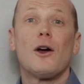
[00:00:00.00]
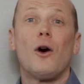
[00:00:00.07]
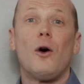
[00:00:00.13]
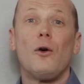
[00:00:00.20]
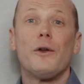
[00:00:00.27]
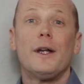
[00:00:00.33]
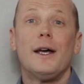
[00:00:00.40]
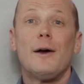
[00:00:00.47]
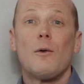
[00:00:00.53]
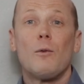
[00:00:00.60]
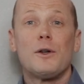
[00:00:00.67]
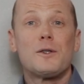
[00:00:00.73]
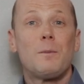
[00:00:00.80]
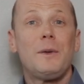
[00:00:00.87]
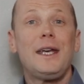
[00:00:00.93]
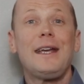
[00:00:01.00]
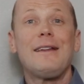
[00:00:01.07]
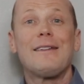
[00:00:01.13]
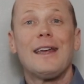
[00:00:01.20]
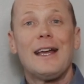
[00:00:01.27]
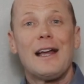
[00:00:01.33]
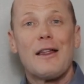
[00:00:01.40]
gold, which
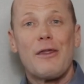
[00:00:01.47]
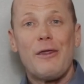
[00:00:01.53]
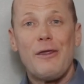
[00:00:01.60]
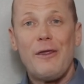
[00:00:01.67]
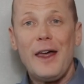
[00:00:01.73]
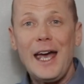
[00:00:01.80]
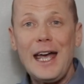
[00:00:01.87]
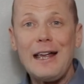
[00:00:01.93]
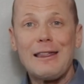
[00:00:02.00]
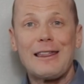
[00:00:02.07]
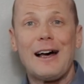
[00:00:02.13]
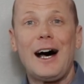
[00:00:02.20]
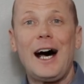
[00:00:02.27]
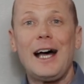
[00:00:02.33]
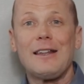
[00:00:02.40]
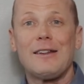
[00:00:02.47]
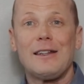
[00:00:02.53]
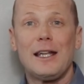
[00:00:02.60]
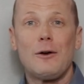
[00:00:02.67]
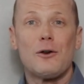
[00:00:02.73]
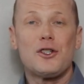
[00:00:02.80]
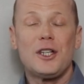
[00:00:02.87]
means they thought
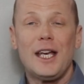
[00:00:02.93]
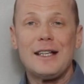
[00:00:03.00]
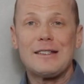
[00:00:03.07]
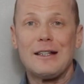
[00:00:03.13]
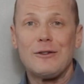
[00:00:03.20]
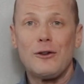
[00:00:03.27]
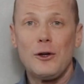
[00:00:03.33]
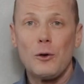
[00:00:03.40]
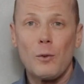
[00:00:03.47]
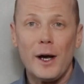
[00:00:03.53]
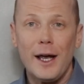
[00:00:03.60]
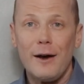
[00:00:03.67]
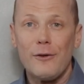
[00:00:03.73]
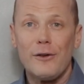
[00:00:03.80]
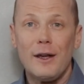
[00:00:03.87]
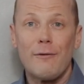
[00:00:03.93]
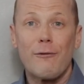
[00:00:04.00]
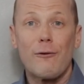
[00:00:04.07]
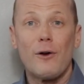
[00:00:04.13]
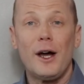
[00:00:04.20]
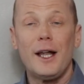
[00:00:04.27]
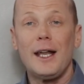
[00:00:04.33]
they were chasing two riders in
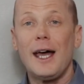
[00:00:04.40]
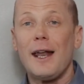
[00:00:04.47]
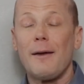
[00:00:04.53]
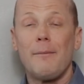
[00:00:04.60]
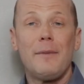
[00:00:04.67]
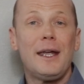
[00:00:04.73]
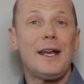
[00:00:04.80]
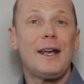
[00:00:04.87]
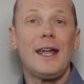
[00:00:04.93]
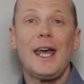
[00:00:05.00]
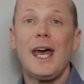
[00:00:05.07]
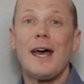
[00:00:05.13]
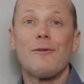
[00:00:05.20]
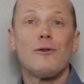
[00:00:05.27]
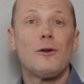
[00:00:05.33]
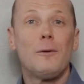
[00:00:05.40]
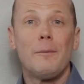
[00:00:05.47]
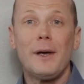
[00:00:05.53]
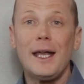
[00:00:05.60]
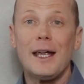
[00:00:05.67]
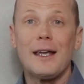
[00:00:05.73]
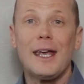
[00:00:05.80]
front at a minute and a half, 2
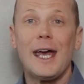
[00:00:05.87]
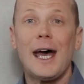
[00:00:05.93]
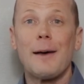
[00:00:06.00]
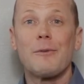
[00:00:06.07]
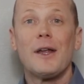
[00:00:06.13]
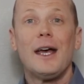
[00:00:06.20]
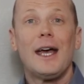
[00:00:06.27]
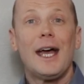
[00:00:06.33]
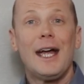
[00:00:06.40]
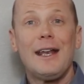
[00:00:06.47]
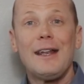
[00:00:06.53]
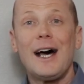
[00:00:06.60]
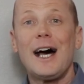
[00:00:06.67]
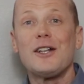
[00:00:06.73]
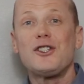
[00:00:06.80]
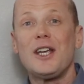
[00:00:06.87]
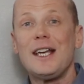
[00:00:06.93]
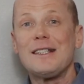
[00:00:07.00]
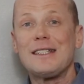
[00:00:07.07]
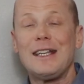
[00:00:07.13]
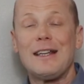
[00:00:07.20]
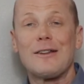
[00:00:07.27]
minute gaps, and not
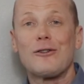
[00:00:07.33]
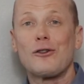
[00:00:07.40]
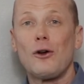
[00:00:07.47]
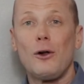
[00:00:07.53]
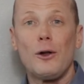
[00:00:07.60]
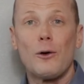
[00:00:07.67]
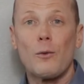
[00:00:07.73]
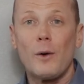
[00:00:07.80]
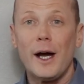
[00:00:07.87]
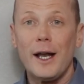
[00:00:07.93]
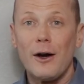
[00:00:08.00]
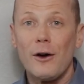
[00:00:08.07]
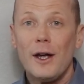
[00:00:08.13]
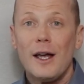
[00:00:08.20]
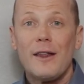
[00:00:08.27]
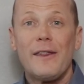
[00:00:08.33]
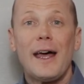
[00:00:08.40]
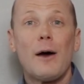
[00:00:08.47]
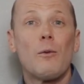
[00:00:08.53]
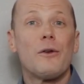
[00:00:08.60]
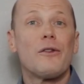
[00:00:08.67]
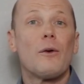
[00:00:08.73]
chasing a solo rider
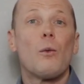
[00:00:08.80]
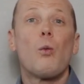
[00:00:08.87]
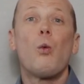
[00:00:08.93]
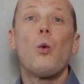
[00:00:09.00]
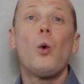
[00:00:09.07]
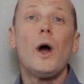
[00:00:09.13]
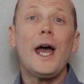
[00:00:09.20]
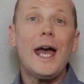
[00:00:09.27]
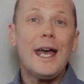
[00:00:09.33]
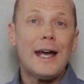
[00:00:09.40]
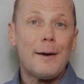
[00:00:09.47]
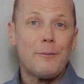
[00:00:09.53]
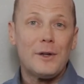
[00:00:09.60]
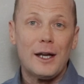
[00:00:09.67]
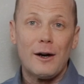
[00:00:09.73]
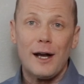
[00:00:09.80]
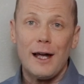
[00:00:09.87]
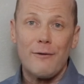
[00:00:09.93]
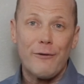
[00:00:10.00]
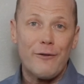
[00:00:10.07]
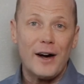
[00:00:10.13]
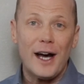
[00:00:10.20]
that was way up there
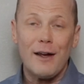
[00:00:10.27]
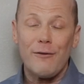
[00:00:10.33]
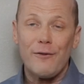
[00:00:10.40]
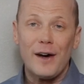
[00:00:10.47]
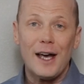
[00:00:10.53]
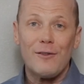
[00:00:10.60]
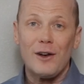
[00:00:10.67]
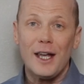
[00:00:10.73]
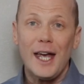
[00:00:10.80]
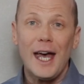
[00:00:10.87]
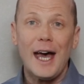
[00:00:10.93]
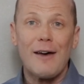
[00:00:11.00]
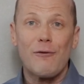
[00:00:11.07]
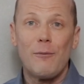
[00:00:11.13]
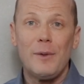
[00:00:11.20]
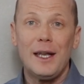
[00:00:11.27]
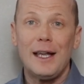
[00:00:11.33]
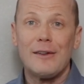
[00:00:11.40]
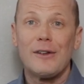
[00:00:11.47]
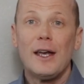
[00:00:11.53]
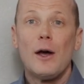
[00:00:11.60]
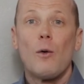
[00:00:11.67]
at 5.5
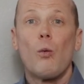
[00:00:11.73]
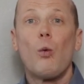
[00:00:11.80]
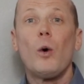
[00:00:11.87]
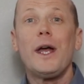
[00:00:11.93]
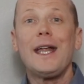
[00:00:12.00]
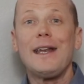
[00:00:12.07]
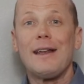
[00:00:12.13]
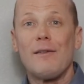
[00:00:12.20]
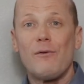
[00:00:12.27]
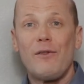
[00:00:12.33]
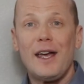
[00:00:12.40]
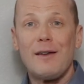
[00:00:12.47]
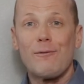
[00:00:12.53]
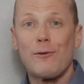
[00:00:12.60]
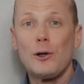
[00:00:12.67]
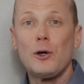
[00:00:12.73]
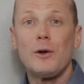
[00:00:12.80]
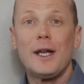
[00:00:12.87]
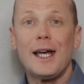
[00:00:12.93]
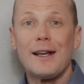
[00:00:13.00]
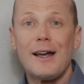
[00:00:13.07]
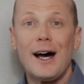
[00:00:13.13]
minutes when Van
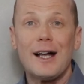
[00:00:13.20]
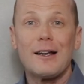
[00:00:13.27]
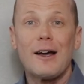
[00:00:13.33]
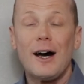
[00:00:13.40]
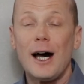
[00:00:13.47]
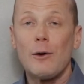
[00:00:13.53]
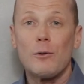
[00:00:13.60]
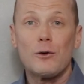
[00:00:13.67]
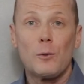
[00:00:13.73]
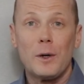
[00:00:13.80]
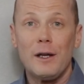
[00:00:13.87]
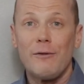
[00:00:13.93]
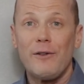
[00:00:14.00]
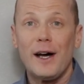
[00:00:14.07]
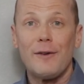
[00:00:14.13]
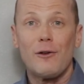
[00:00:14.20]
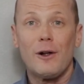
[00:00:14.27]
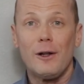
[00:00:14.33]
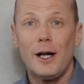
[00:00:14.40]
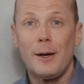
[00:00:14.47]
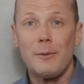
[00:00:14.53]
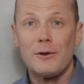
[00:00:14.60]
Vleuten had gotten caught with 25
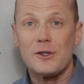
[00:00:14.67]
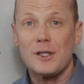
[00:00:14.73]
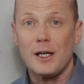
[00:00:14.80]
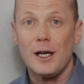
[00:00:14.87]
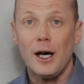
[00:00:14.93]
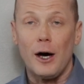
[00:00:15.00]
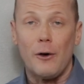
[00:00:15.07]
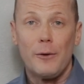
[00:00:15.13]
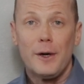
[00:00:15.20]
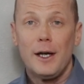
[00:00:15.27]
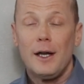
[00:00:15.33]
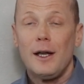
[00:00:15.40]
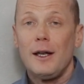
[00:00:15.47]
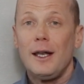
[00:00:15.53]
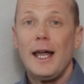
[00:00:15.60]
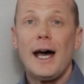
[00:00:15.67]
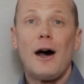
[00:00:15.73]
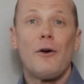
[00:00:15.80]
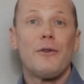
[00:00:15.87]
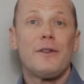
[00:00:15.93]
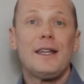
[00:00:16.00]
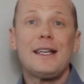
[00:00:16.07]
kilometers to go.
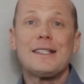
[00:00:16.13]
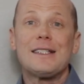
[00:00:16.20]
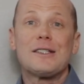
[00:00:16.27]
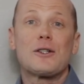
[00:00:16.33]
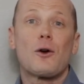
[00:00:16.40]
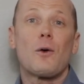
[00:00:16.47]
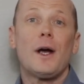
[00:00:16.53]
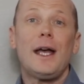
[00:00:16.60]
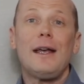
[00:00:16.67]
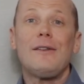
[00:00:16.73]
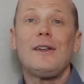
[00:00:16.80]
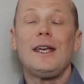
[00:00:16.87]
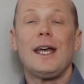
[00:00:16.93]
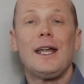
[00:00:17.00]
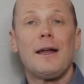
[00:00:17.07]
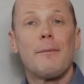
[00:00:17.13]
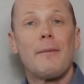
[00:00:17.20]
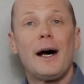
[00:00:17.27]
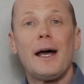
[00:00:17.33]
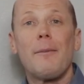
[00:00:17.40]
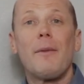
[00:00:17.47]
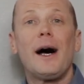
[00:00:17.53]
Now, this is crazy, and in
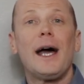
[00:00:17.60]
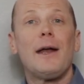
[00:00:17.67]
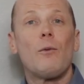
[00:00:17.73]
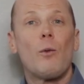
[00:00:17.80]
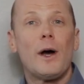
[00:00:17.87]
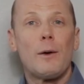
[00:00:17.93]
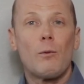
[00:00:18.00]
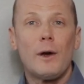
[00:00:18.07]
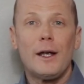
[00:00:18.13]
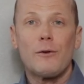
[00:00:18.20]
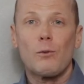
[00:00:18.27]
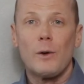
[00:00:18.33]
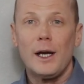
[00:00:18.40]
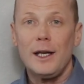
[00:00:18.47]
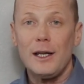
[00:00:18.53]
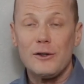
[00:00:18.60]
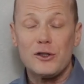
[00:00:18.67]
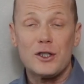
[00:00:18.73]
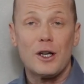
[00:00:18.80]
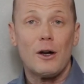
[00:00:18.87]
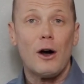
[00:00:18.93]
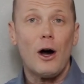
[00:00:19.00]
my mind, why race
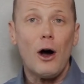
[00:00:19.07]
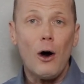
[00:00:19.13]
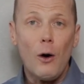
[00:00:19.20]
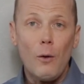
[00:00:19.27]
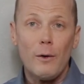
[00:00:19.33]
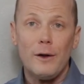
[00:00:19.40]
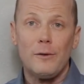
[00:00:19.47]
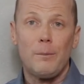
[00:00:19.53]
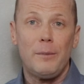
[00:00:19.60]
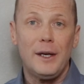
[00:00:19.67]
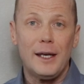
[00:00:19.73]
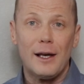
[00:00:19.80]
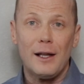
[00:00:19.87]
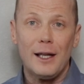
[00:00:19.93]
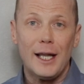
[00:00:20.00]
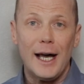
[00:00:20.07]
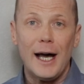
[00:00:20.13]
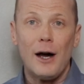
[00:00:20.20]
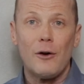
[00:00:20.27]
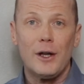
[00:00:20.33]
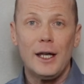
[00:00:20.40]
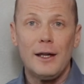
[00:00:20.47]
radios should always be
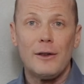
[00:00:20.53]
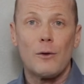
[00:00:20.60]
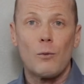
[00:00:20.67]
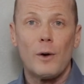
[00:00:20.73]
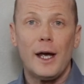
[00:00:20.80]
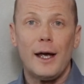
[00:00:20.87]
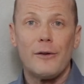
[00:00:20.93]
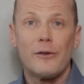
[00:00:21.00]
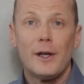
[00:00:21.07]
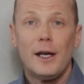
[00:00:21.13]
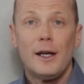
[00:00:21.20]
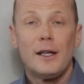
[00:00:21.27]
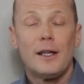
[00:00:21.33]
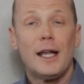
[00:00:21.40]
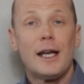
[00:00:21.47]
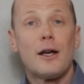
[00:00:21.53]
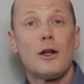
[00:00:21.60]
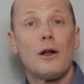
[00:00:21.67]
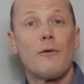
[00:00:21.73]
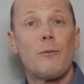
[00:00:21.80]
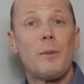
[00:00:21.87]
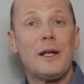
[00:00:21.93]
allowed in the race. They
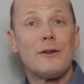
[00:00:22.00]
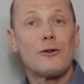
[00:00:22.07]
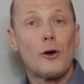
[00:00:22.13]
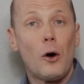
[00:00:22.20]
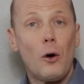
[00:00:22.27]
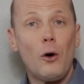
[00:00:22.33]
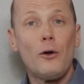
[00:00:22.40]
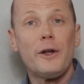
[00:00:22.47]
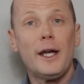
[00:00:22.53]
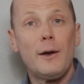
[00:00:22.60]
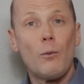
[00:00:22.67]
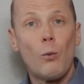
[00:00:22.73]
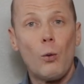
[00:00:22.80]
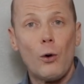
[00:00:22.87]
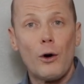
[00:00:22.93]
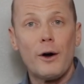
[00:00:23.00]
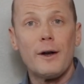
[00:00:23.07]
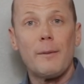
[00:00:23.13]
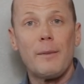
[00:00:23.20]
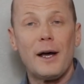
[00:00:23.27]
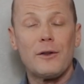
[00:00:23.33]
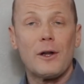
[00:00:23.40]
could have been told and
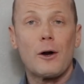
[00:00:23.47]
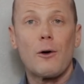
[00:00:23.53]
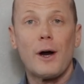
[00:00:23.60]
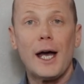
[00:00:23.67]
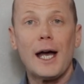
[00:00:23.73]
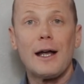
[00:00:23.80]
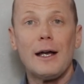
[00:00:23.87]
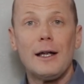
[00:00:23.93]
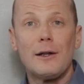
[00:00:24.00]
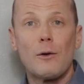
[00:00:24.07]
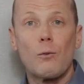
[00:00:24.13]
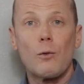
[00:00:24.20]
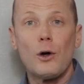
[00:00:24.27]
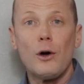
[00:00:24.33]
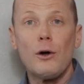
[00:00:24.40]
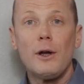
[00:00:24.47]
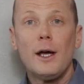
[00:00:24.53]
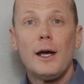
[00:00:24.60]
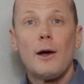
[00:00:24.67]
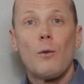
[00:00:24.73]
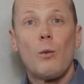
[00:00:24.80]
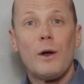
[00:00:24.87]
warned about the crack in the road
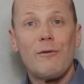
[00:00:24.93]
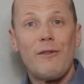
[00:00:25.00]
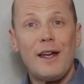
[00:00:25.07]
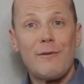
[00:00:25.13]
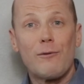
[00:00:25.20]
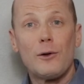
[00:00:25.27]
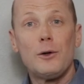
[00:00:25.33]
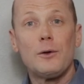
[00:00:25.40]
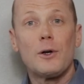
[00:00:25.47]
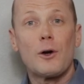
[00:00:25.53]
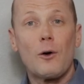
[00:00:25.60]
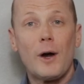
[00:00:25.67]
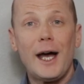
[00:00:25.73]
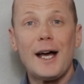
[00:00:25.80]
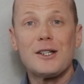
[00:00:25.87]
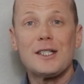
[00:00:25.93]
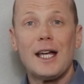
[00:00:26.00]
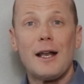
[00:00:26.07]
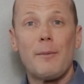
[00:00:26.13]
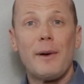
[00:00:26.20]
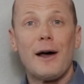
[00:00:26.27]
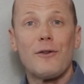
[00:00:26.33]
when Van Vleuten crashed
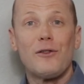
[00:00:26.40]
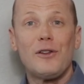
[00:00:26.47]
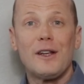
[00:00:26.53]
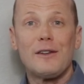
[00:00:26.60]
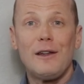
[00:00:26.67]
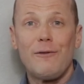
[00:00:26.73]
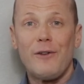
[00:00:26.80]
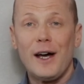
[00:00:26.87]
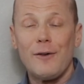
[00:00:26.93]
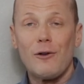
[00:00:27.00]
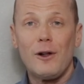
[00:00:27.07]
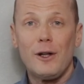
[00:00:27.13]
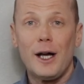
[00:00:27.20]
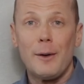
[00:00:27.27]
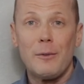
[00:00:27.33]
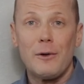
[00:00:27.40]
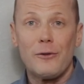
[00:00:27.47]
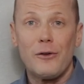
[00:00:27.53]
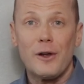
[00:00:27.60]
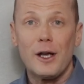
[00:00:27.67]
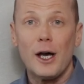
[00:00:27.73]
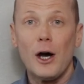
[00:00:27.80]
at about 65
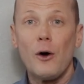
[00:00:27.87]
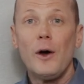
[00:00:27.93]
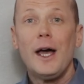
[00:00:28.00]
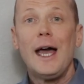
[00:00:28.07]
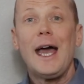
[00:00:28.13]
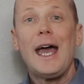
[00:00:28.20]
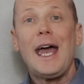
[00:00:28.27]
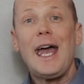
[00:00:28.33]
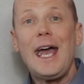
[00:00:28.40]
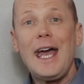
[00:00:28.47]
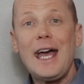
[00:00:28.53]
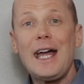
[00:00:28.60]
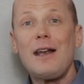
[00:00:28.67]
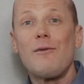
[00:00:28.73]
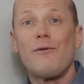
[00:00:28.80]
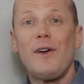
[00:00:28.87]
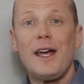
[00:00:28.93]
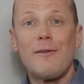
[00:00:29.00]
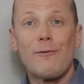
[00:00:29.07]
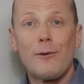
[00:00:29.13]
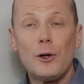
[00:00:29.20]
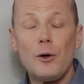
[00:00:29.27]
kilometers to go, and
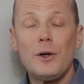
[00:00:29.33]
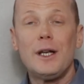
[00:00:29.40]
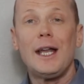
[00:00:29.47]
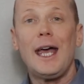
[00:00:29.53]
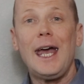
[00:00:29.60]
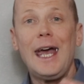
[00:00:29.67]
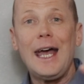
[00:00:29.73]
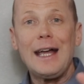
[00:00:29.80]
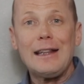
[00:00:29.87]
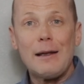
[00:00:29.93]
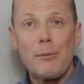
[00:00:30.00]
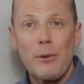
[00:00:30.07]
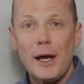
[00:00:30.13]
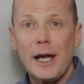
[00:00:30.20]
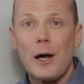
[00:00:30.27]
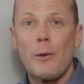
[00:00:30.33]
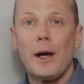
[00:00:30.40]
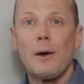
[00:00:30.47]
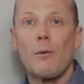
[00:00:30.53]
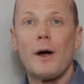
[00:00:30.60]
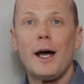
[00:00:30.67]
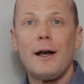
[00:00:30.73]
Van Vleuten and the
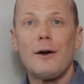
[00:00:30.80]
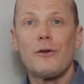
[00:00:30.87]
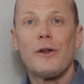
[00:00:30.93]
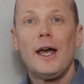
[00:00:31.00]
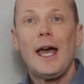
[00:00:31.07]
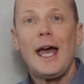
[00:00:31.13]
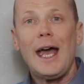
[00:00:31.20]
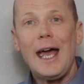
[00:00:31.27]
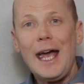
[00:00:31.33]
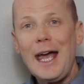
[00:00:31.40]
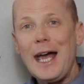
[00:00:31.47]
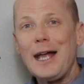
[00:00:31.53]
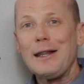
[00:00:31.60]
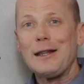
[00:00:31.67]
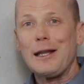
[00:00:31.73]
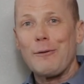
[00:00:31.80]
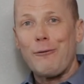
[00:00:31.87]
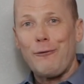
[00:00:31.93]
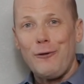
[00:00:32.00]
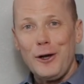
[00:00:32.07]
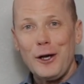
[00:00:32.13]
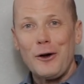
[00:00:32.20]
breakaway riders and the
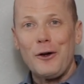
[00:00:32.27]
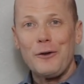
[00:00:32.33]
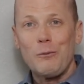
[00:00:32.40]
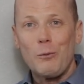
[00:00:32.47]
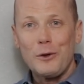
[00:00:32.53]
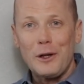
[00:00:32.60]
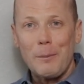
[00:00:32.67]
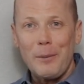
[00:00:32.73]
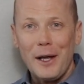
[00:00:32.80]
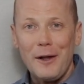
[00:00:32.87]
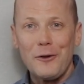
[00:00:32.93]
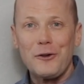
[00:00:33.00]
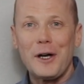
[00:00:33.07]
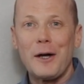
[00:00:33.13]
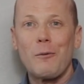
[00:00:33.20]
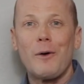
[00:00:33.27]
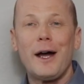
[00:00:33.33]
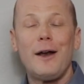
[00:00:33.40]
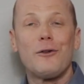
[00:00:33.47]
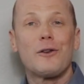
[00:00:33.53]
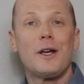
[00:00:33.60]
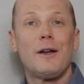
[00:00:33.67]
field with the peloton
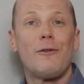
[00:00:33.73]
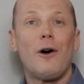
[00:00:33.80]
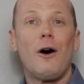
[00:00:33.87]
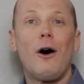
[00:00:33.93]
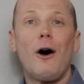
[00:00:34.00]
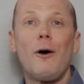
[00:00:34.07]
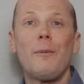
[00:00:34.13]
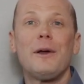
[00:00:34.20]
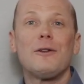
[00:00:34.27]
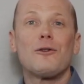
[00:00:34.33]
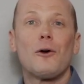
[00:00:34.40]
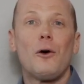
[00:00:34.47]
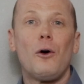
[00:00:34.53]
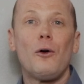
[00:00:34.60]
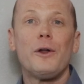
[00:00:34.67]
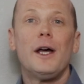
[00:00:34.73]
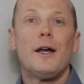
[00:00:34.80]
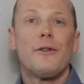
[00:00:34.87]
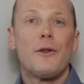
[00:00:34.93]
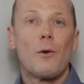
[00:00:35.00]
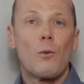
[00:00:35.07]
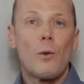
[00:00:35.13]
riders could have all been told
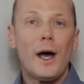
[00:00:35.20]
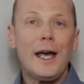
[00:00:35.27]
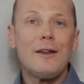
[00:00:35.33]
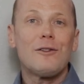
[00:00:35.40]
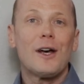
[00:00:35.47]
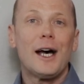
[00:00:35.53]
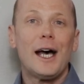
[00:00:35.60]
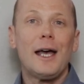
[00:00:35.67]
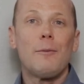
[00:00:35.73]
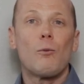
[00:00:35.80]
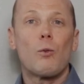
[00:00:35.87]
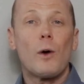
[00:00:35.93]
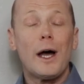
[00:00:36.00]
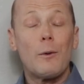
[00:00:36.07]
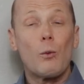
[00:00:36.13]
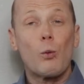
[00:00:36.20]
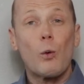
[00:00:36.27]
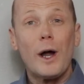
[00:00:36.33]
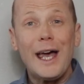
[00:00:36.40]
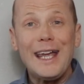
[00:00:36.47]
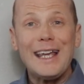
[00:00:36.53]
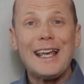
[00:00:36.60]
the right time,
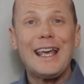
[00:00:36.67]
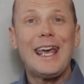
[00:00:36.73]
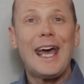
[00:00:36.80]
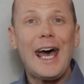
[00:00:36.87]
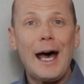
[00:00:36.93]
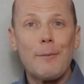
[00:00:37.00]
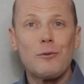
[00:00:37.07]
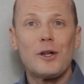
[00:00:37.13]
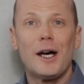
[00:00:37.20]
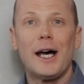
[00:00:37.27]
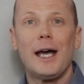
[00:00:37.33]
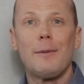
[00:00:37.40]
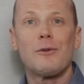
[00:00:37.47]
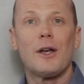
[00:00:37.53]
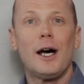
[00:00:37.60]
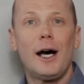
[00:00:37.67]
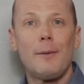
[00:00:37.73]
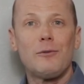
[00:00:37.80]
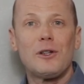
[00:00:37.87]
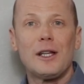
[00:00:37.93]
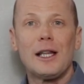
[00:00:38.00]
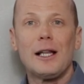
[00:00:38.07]
right gap times
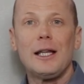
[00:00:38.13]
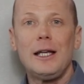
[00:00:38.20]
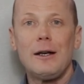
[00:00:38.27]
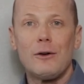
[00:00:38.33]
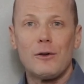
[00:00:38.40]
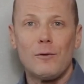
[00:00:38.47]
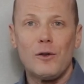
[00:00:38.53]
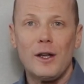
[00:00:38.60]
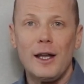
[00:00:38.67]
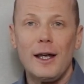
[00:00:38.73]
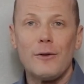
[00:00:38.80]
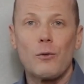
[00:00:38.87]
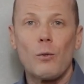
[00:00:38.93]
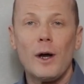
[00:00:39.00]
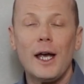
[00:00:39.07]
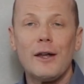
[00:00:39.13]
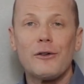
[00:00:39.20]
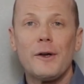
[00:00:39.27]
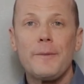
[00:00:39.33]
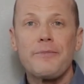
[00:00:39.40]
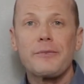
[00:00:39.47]
up to the leaders of today's race,